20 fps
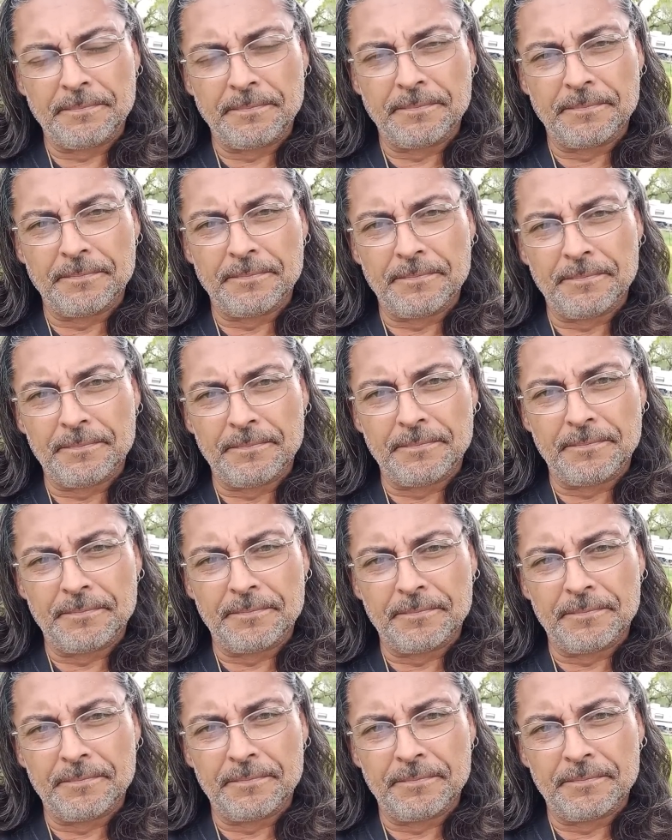
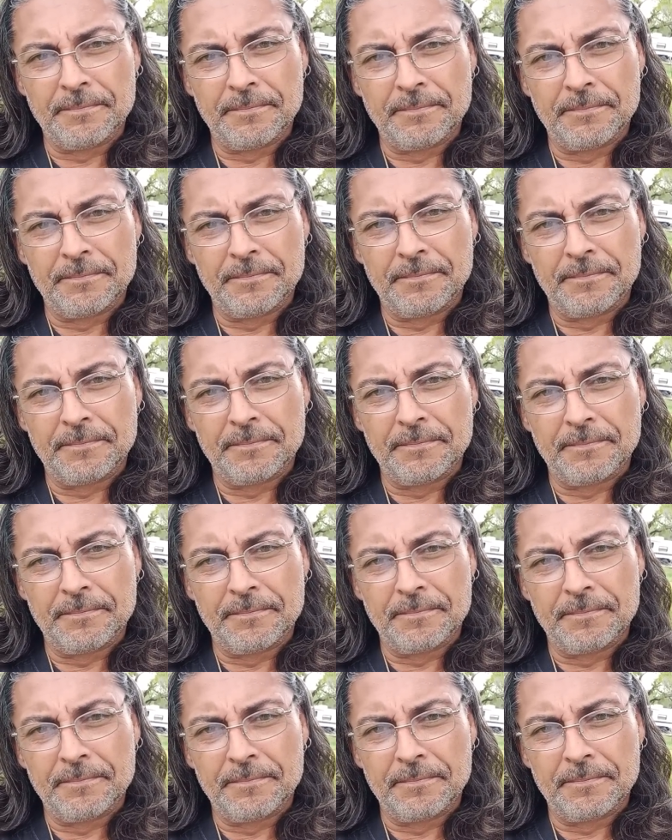
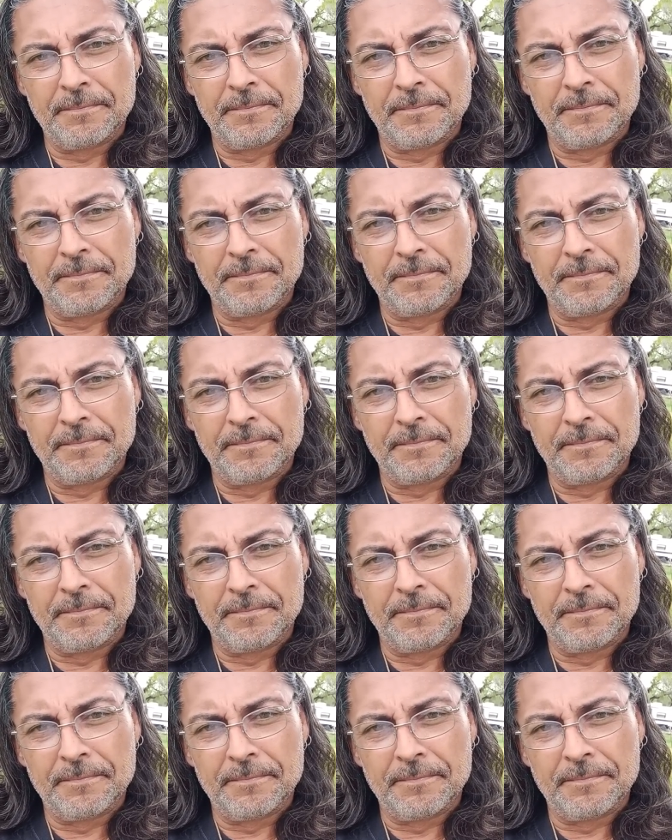(silence)